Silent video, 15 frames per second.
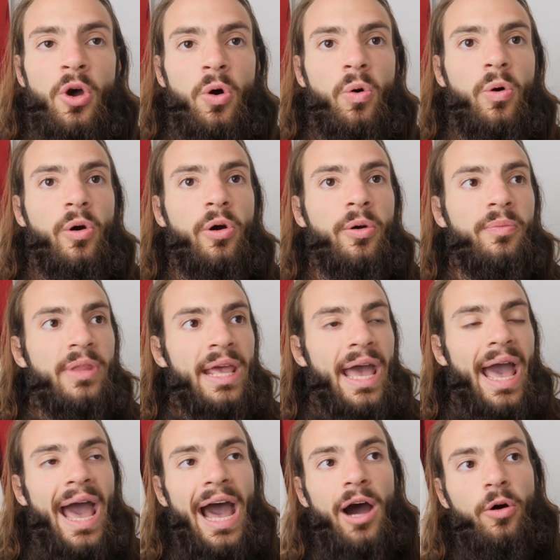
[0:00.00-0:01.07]
or
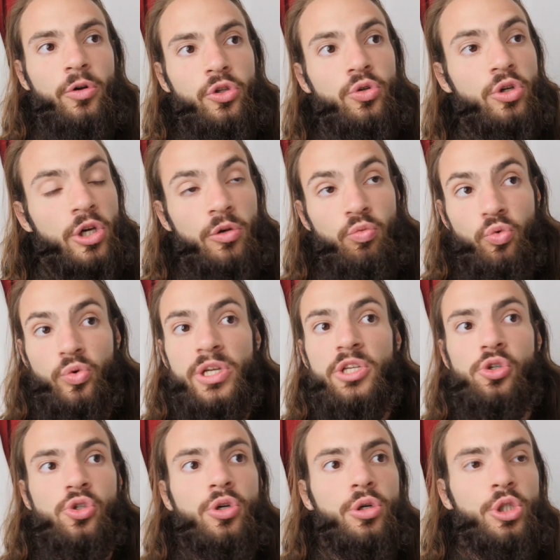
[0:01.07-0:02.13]
how you can
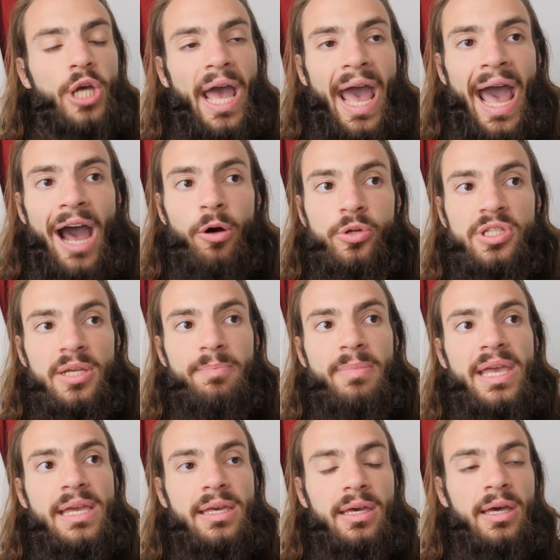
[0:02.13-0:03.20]
research how to
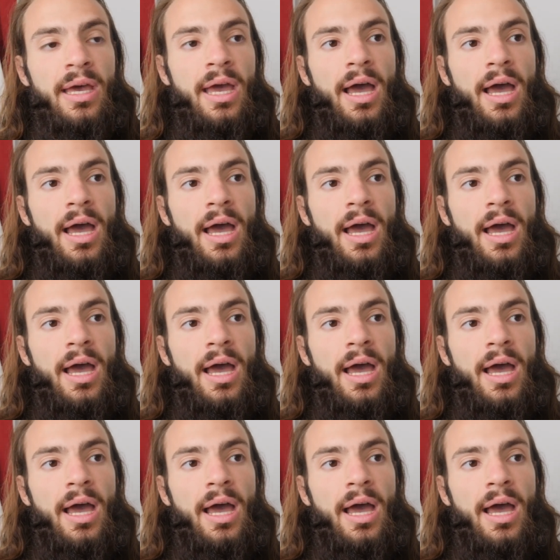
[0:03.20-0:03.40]
make